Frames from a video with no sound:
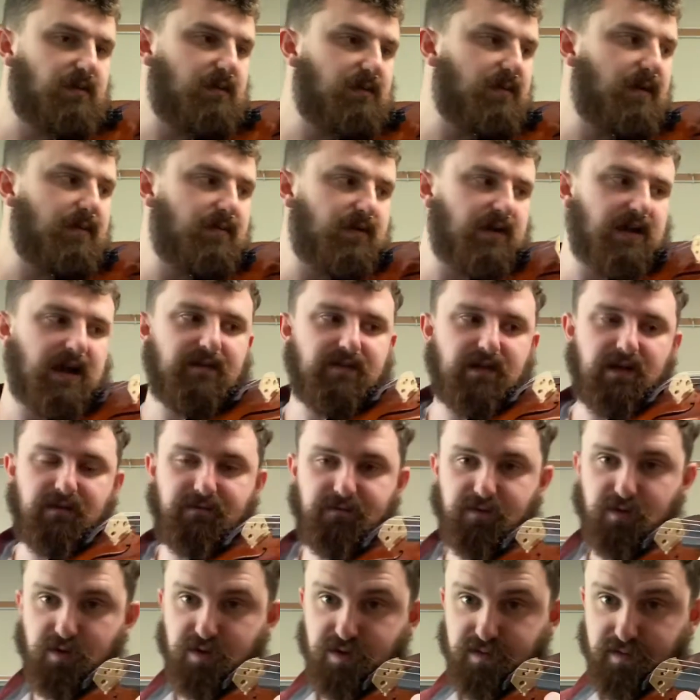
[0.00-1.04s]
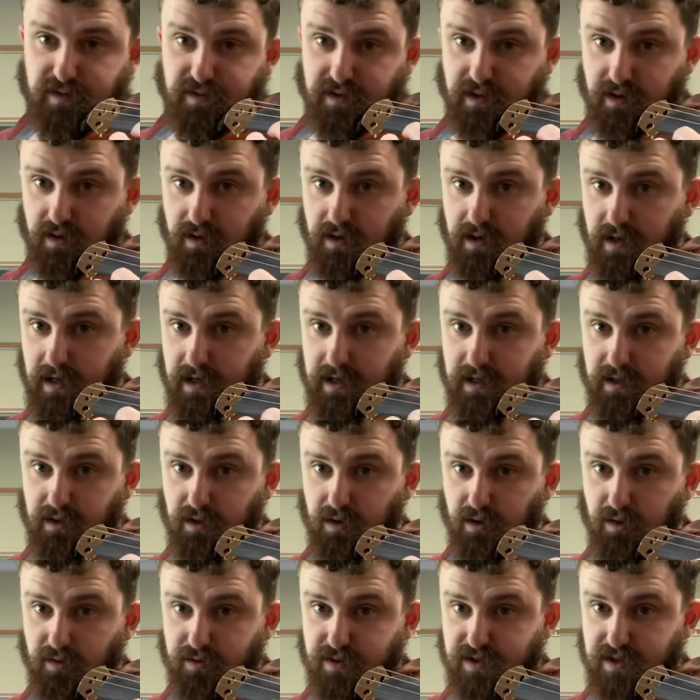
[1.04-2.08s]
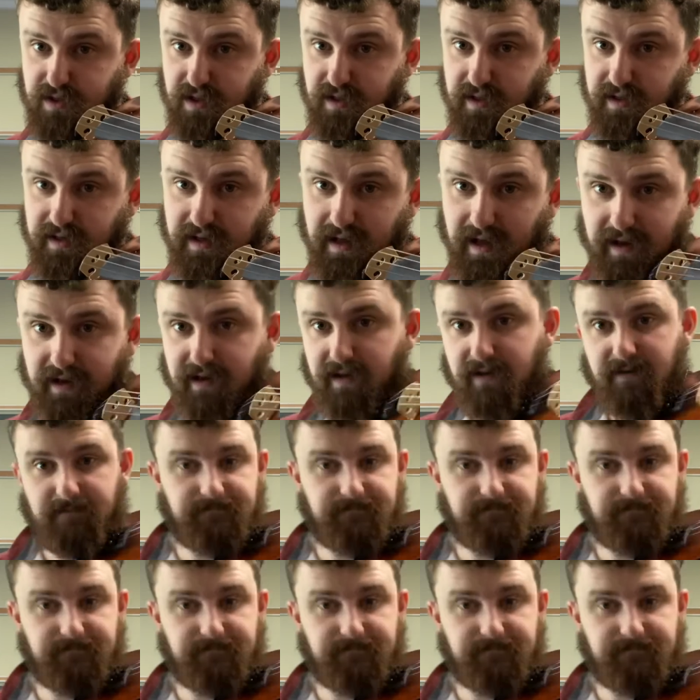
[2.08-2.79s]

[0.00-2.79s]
Remember to have that first finger close to the neck.